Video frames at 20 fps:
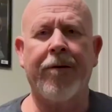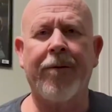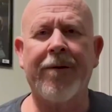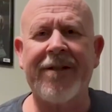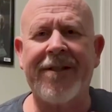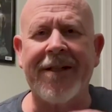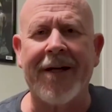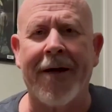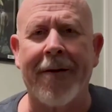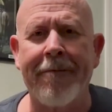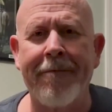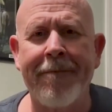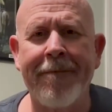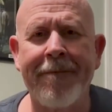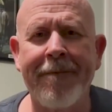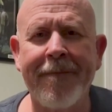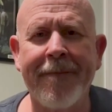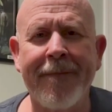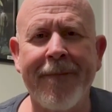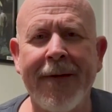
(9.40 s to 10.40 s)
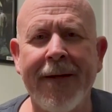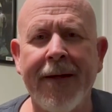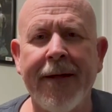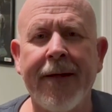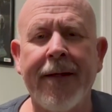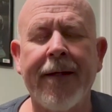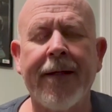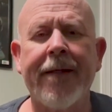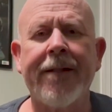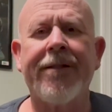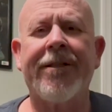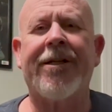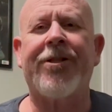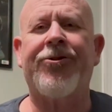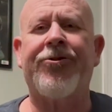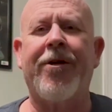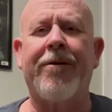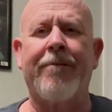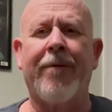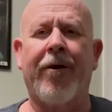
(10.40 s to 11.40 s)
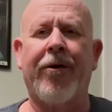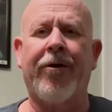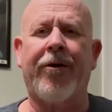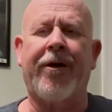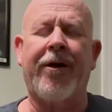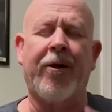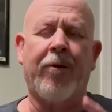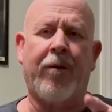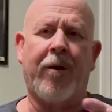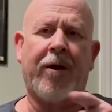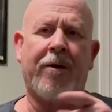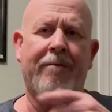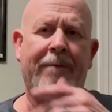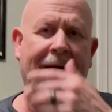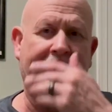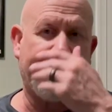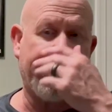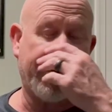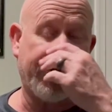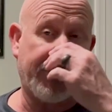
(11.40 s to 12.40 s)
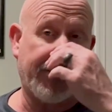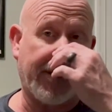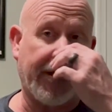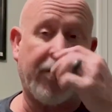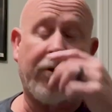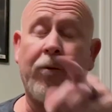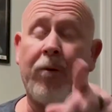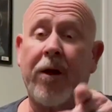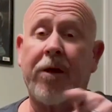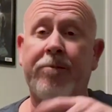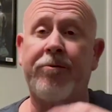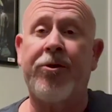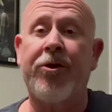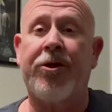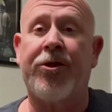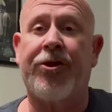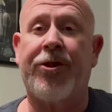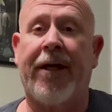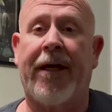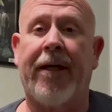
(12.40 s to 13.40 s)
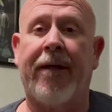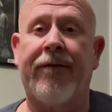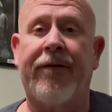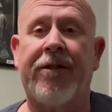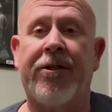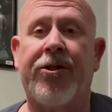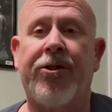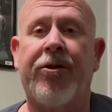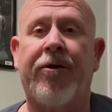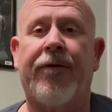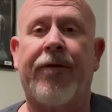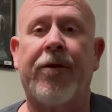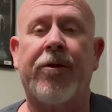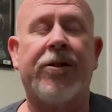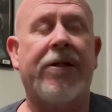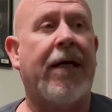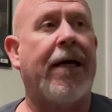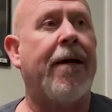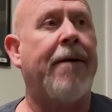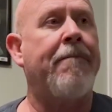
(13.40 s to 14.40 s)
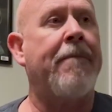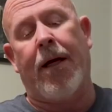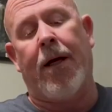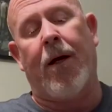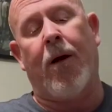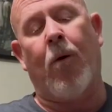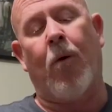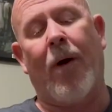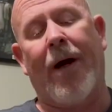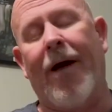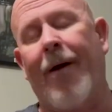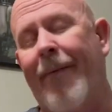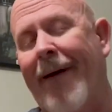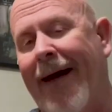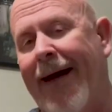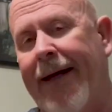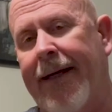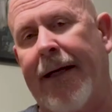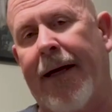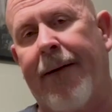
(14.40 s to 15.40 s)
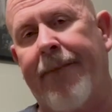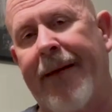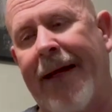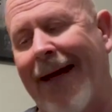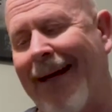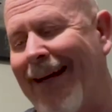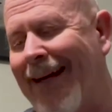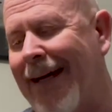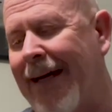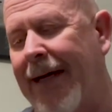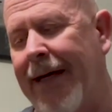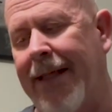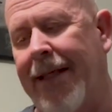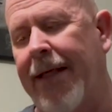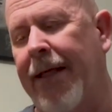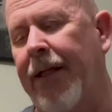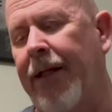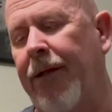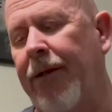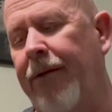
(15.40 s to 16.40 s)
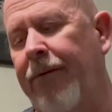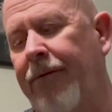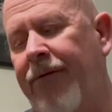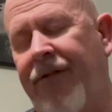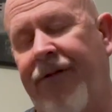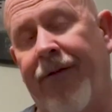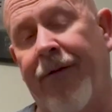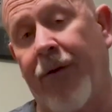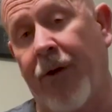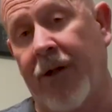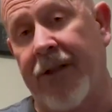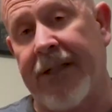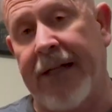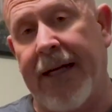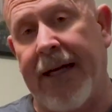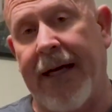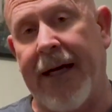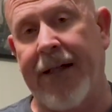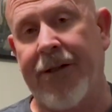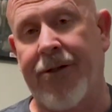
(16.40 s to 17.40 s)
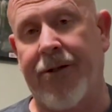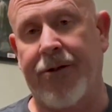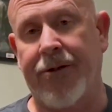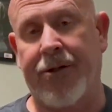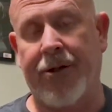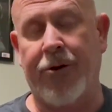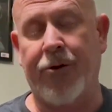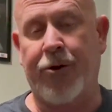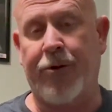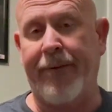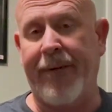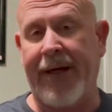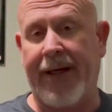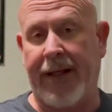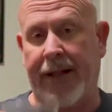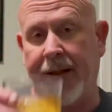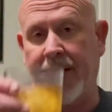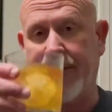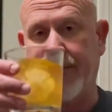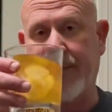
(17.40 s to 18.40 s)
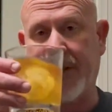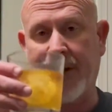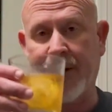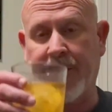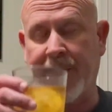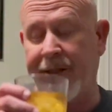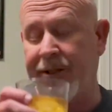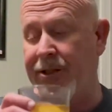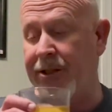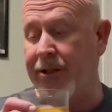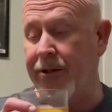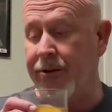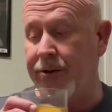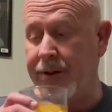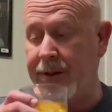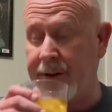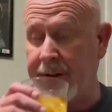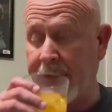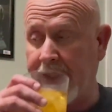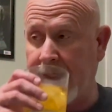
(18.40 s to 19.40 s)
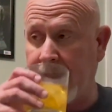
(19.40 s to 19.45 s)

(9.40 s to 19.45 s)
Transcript: What's up? J Street Moto here. Welcome back to the channel. Welcome to the channel if this is your first time. A while back, I'm that guy that looks at ads on social media. By the way, cheers.